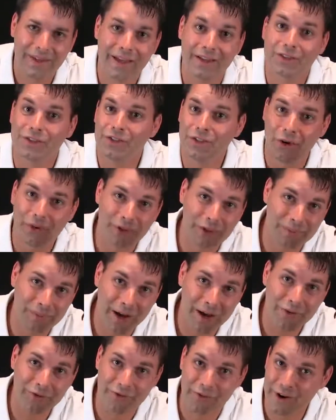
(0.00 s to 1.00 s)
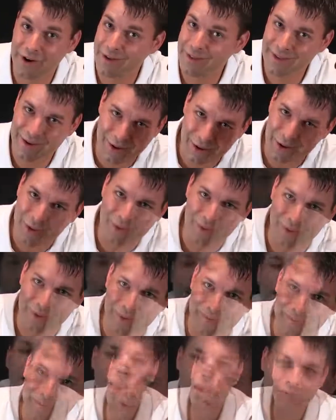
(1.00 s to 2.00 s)
And so is my friend the
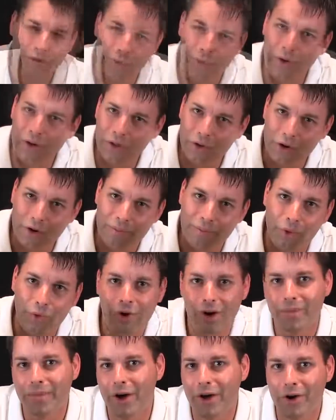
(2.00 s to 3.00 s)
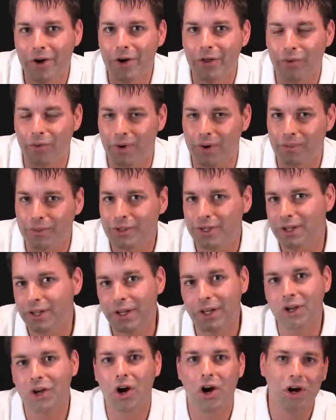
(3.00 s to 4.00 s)
earthworm. If you want to learn more about earthworms,
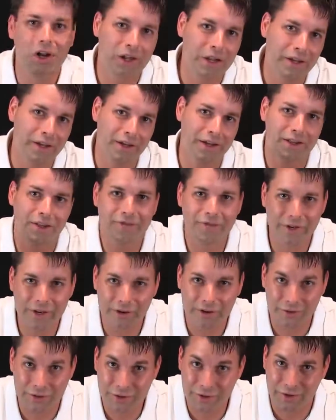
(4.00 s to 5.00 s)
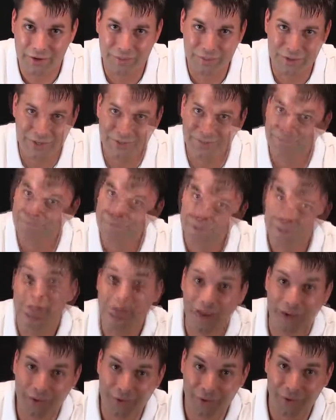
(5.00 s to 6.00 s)
click on our link in the video description.
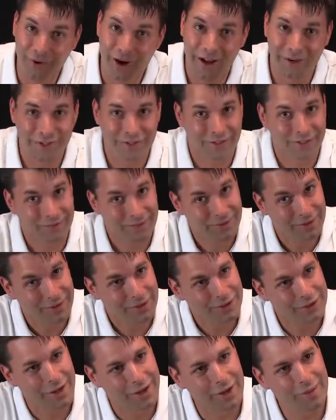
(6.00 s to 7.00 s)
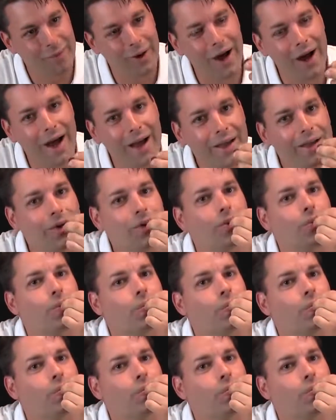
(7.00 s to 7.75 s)
Thanks for watching. Say goodbye.